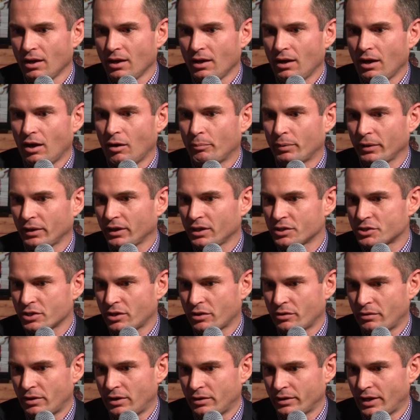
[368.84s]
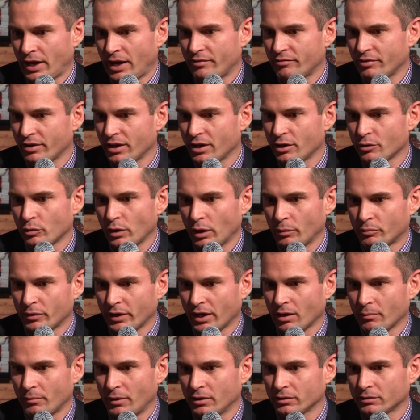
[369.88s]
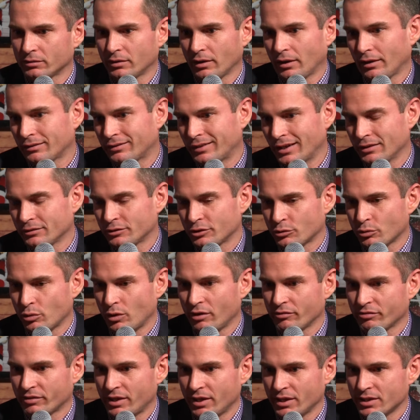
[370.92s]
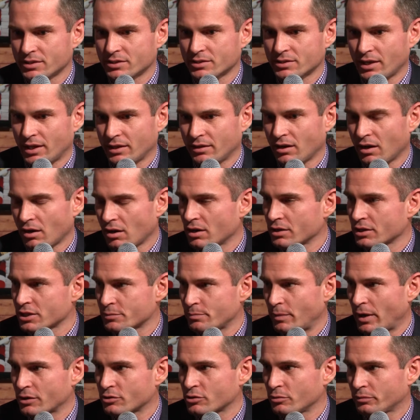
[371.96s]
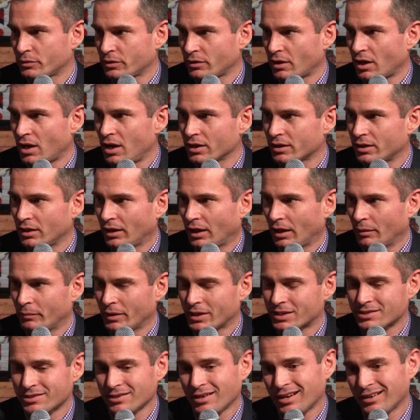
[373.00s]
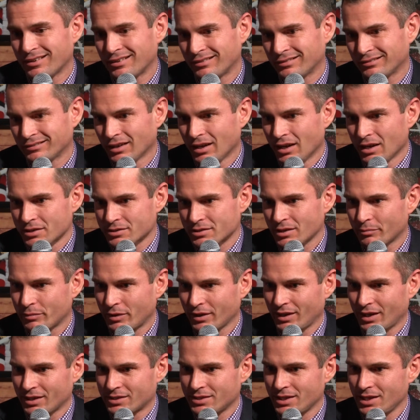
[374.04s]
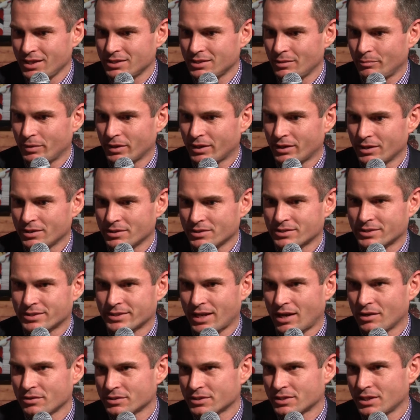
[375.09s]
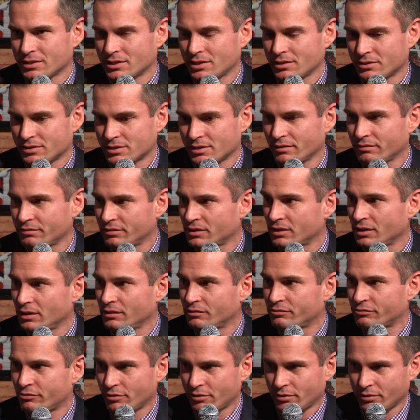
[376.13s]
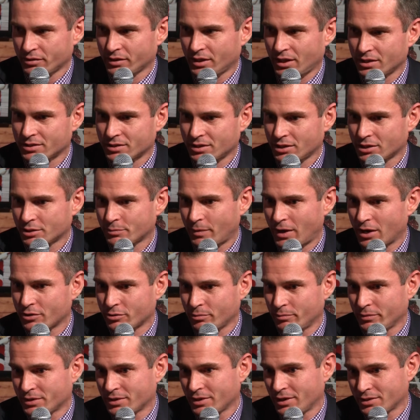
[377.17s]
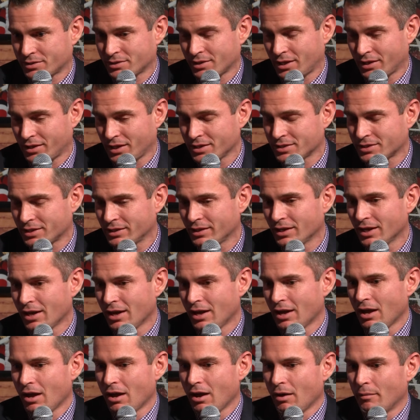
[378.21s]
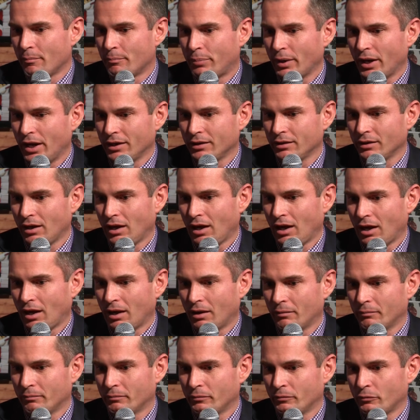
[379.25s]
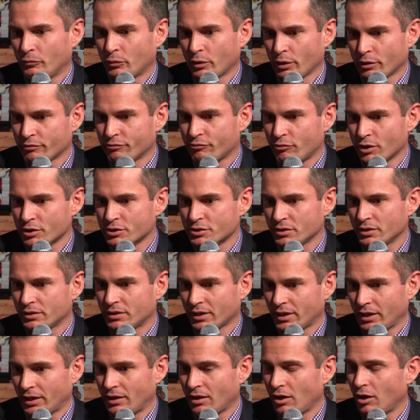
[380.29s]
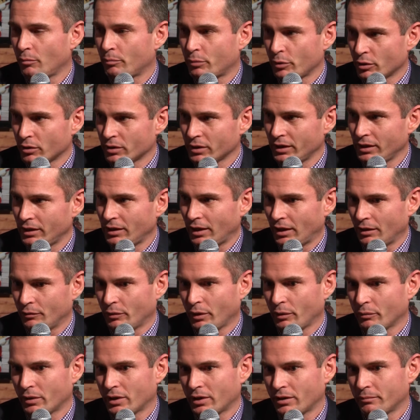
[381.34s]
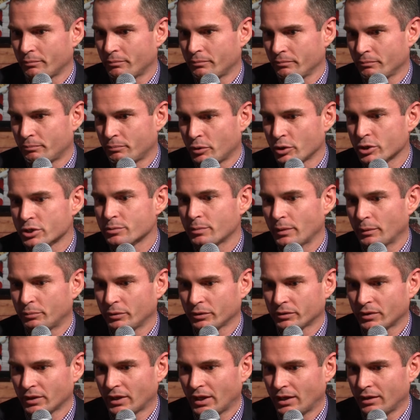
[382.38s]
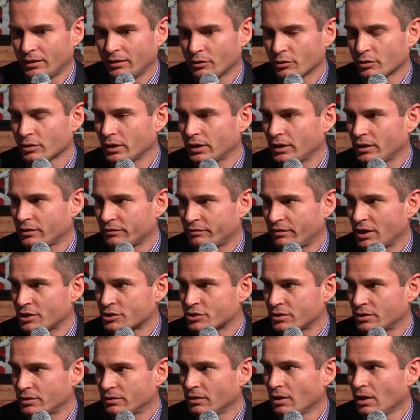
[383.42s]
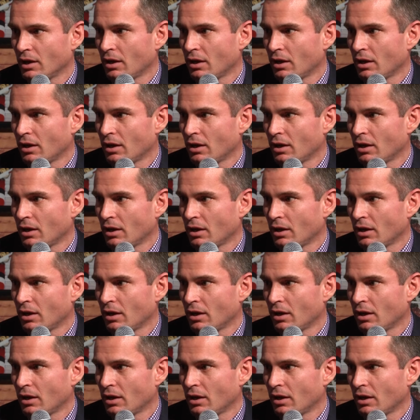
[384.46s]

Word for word: helping each other out. And every year we bring about 10 to 12 kids that are on the spectrum to the hockey game. It's not something that's easy because sound sensitivity for kids on the spectrum is it's not easy. Right. But um, we're fortunate to get help early, and we want to push people to get early intervention